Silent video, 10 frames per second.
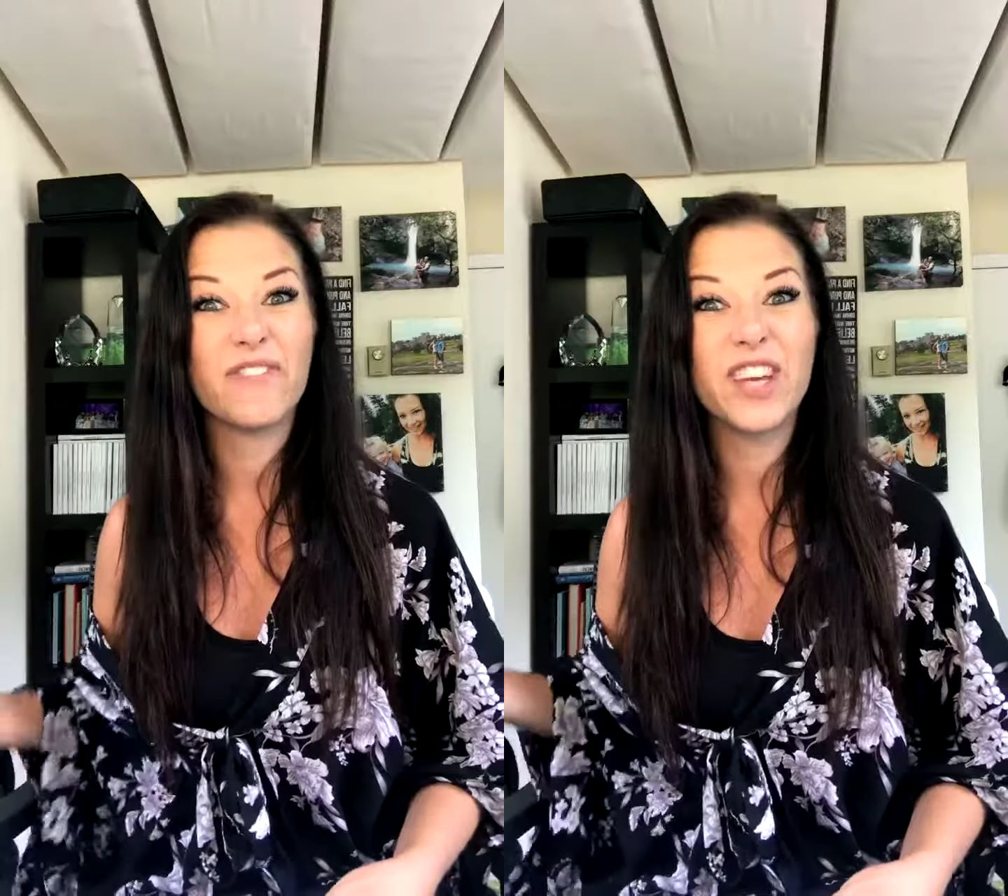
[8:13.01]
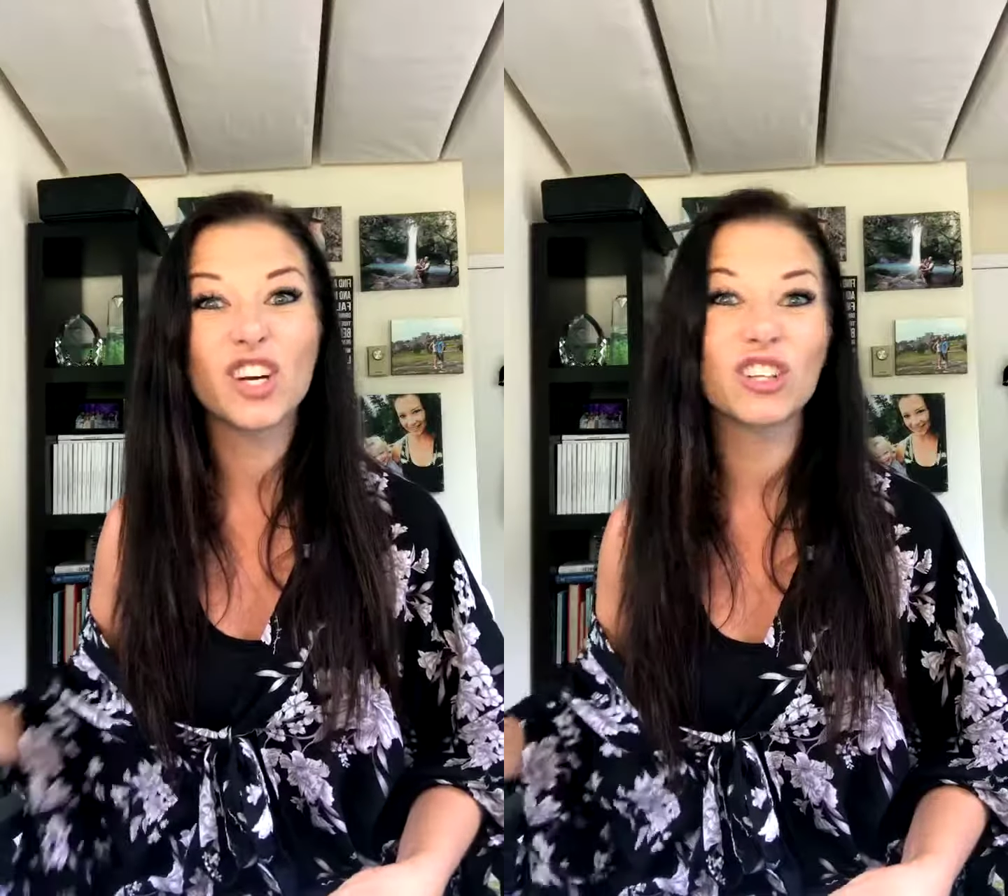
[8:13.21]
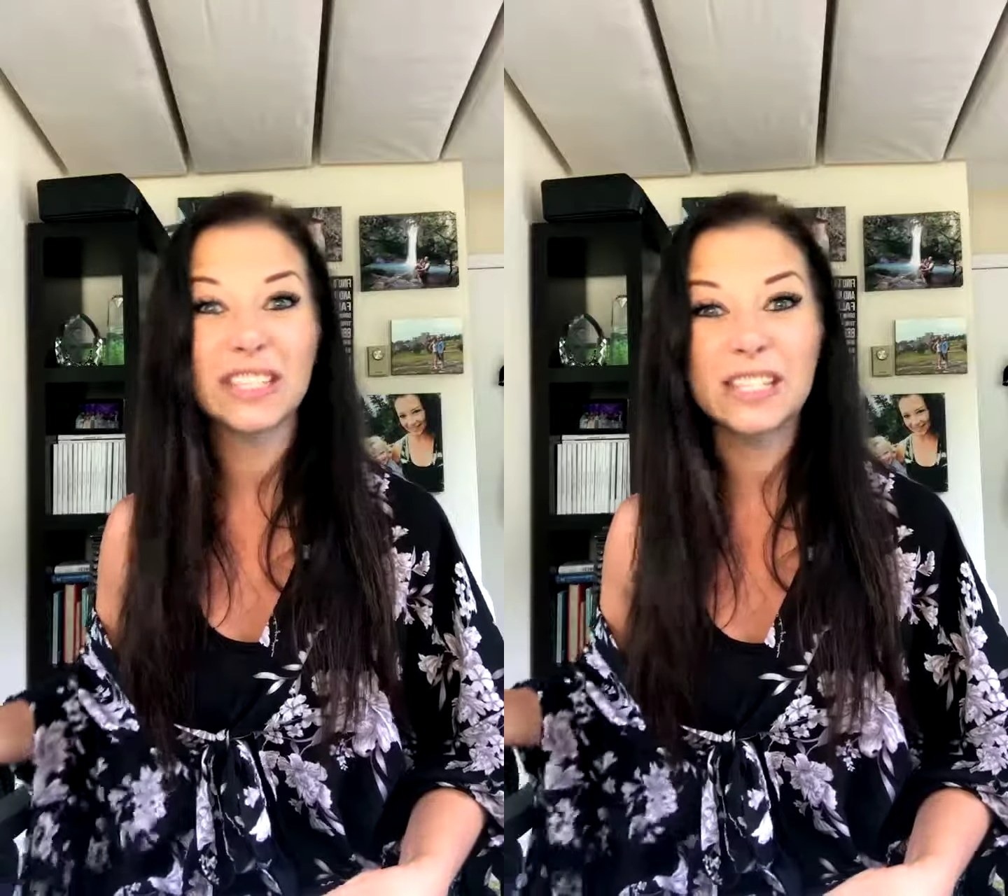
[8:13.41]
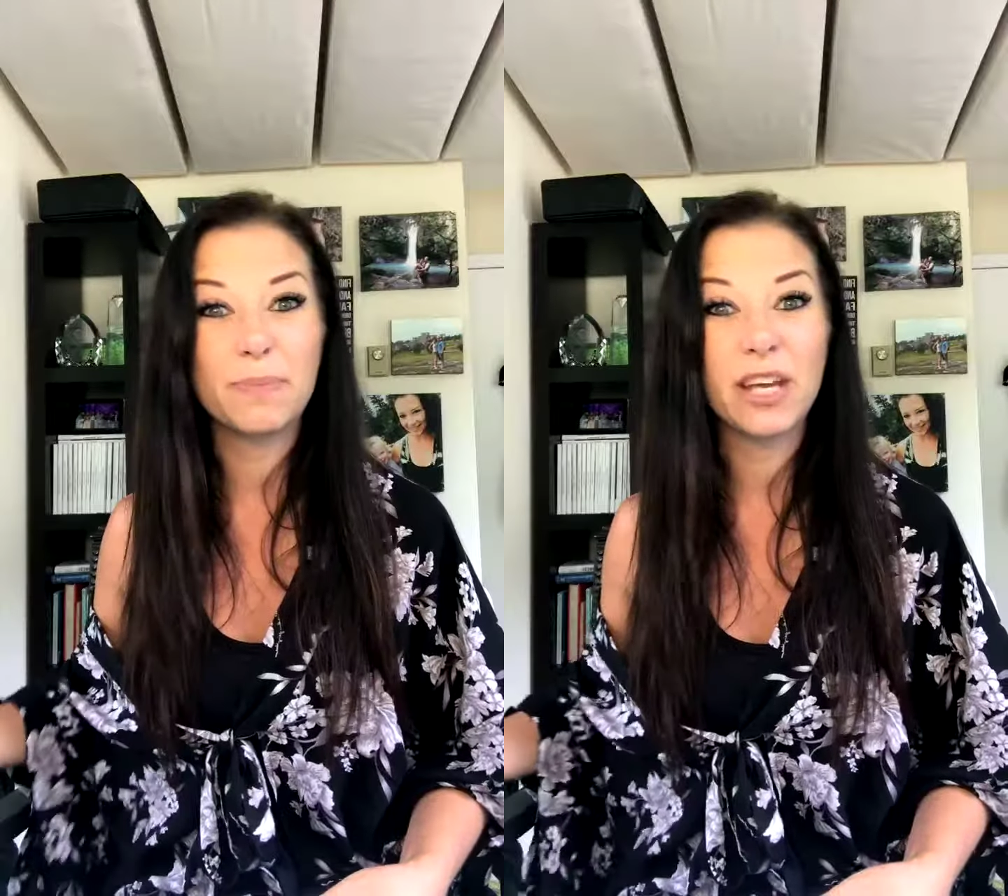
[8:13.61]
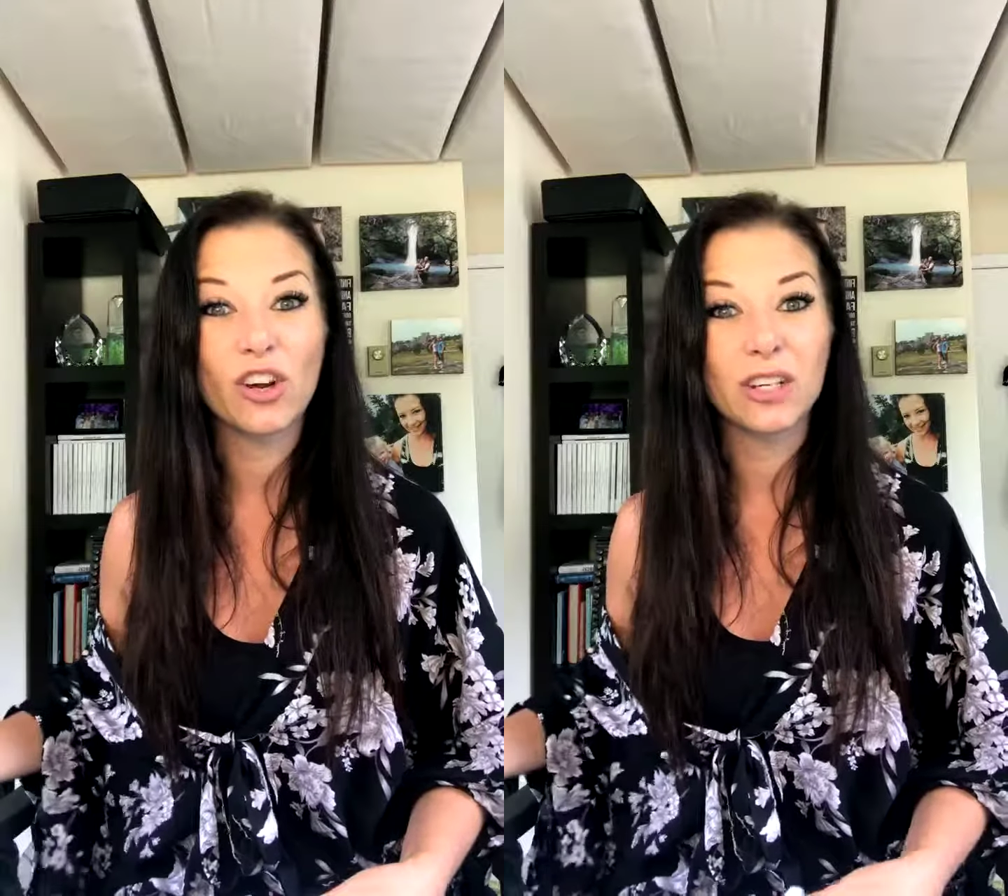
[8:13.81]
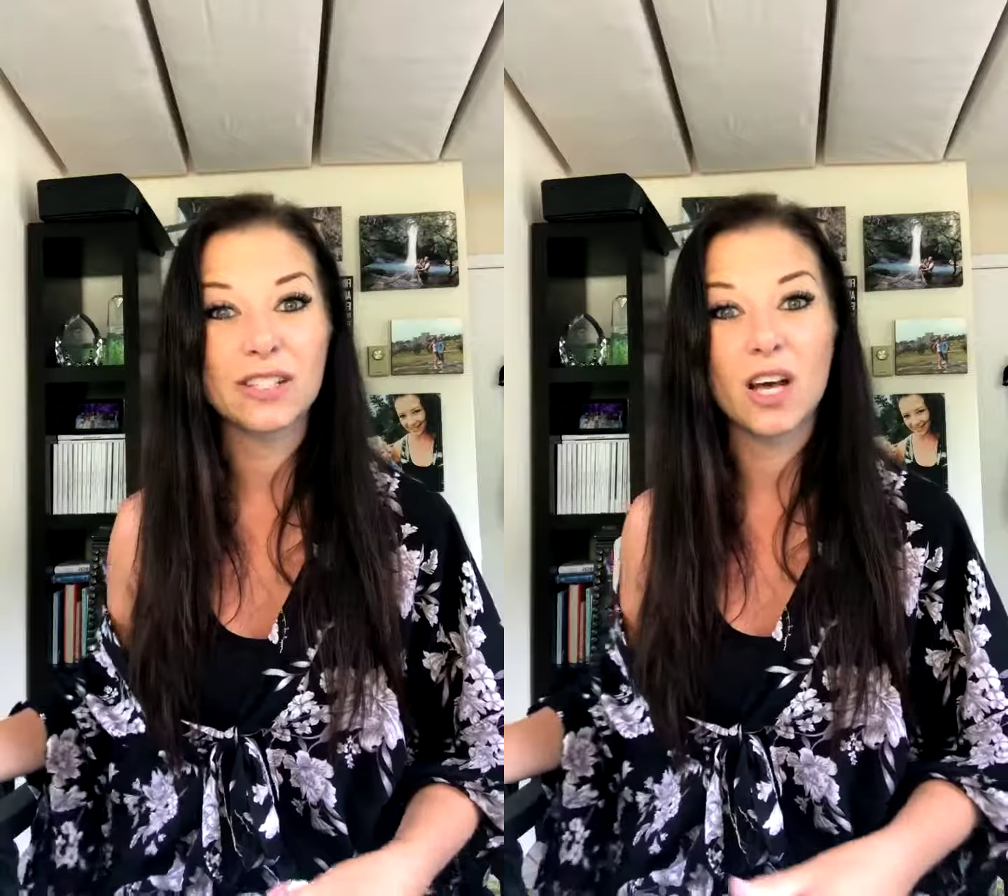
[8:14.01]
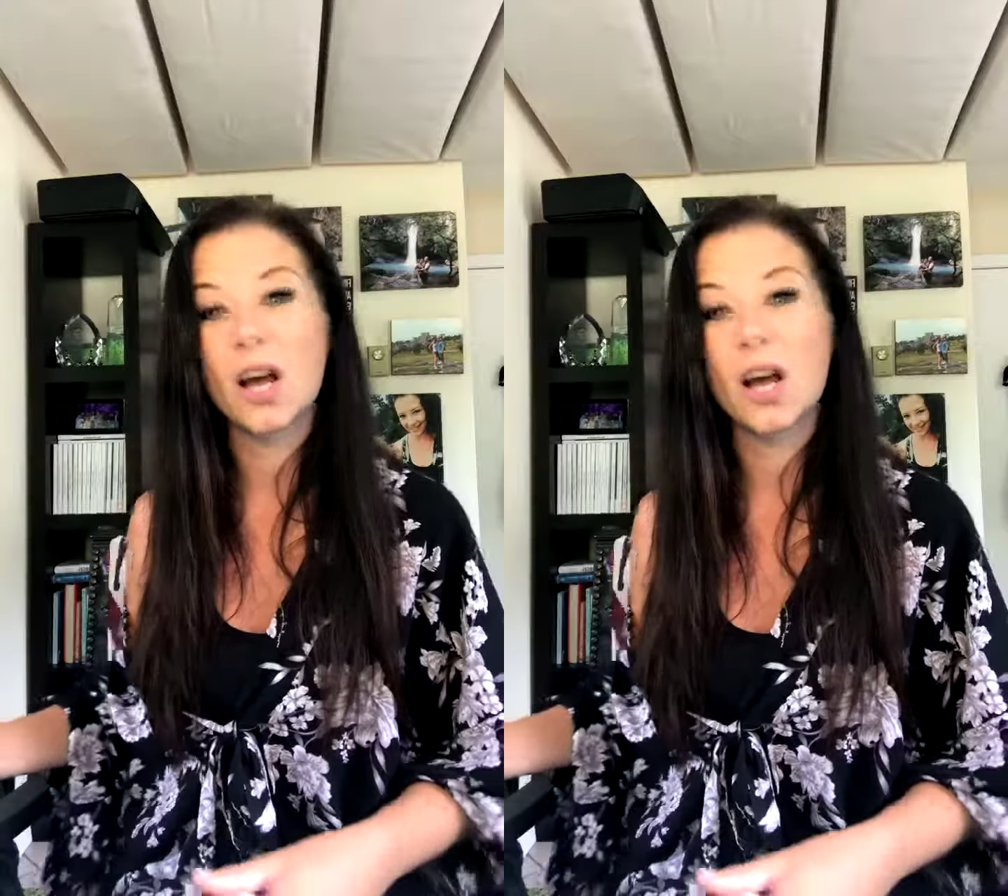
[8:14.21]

fearless speaker. It's the,